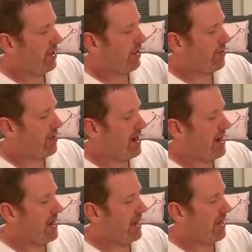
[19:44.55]

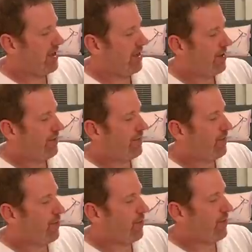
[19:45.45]
3,
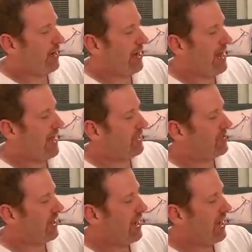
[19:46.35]
4 legs.